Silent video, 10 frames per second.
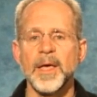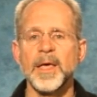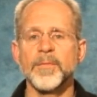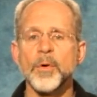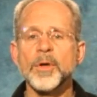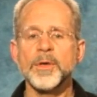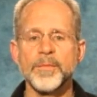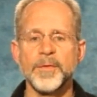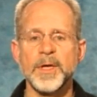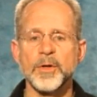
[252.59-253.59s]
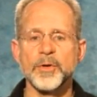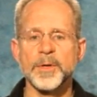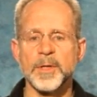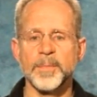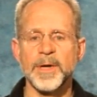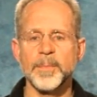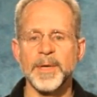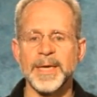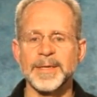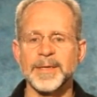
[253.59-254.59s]
If all you feel during the
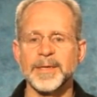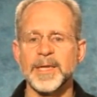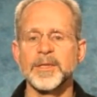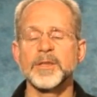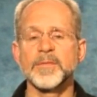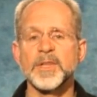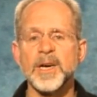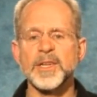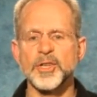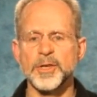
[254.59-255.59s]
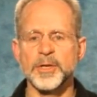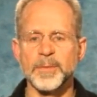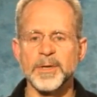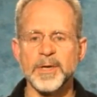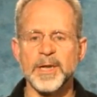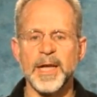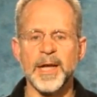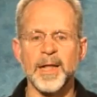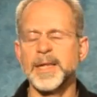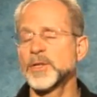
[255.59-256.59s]
pumping is a sense of touch in your ear
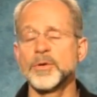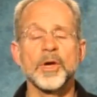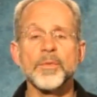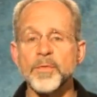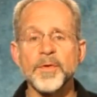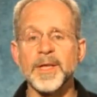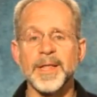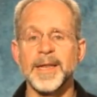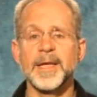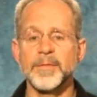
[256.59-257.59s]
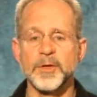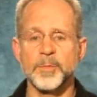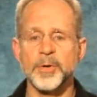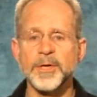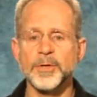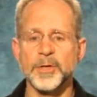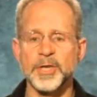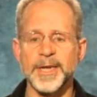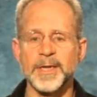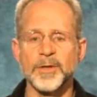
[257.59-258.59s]
canal and you don't feel any of this pressure
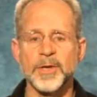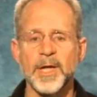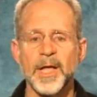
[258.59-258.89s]
change,